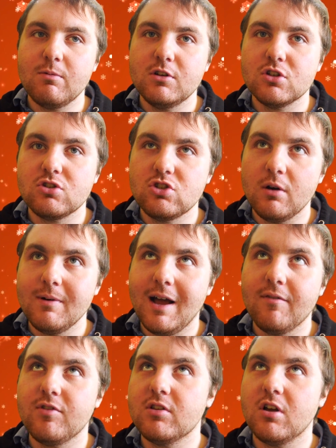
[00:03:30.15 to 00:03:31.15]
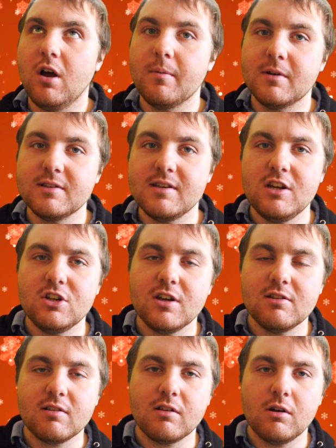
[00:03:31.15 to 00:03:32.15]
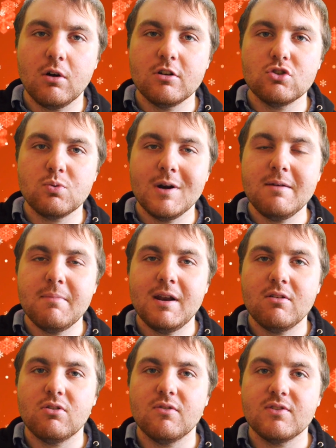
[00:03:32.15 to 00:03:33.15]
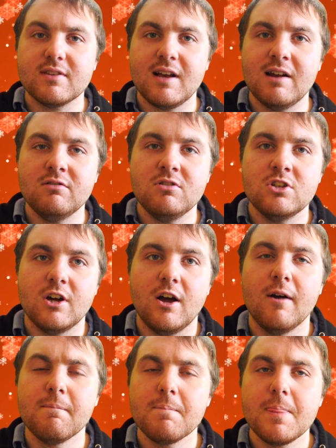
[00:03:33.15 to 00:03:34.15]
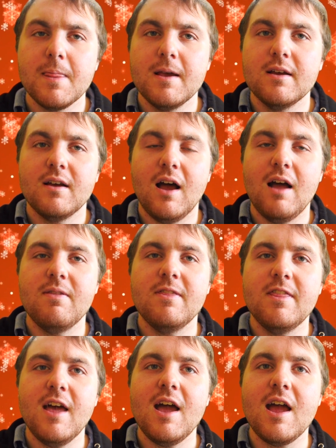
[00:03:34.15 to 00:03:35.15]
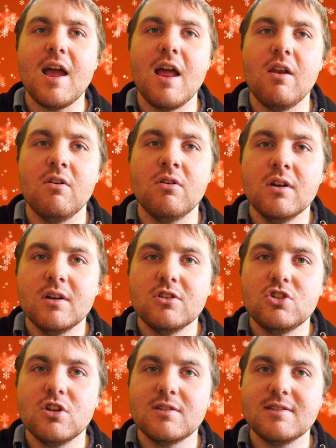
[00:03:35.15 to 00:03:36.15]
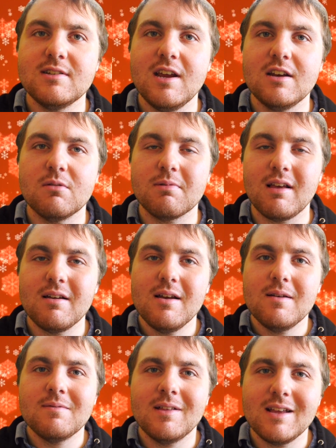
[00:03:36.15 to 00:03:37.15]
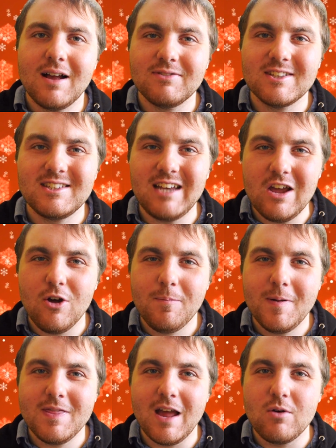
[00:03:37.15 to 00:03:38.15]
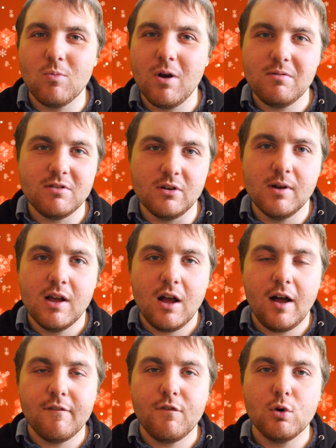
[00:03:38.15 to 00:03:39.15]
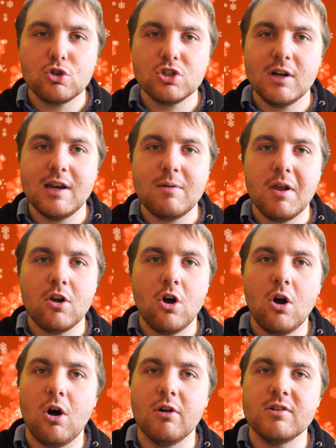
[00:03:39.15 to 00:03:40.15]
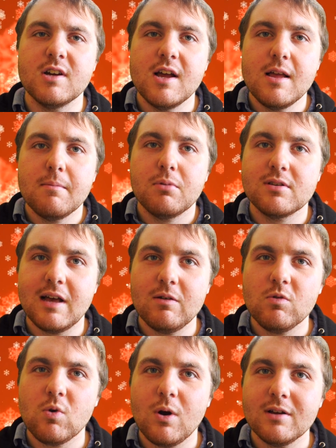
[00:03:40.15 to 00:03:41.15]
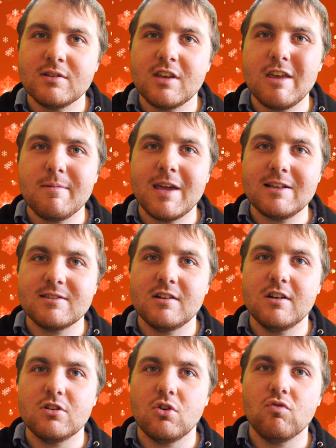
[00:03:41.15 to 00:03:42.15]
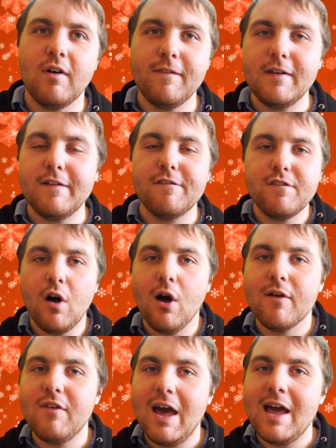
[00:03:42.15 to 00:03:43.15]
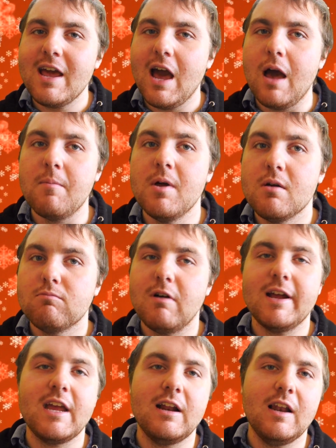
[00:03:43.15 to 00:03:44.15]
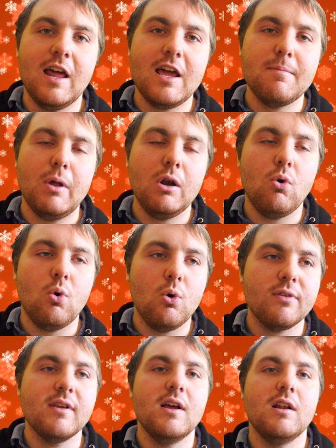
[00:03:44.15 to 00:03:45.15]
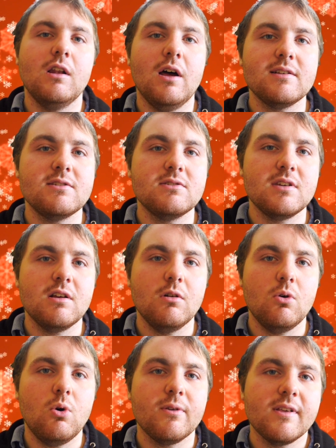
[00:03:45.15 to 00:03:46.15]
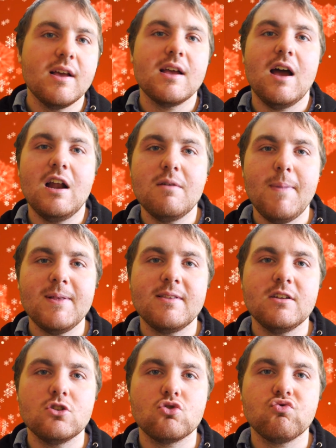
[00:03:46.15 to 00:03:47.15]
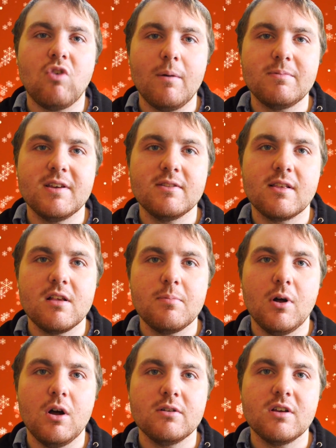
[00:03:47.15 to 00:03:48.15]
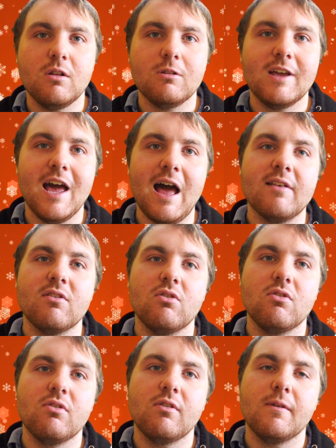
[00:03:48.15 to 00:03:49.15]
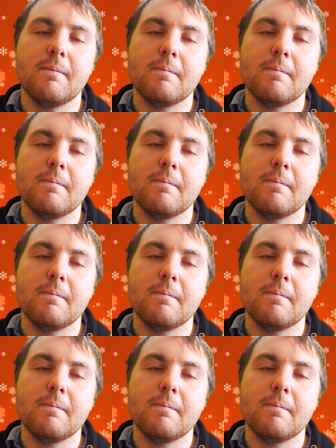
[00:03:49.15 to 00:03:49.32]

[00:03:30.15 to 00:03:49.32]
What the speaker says: We just don't have the time because each kid is allotted 20 minutes of Santa." And then she just sneered and was like, "Well, you have to stay open then, won't you?" "Unfortunately, we can't because that requires to keep guests in until roughly 5 a.m, breaking labor laws, licensing laws, and immensely disrupting the sleeper hotel guests."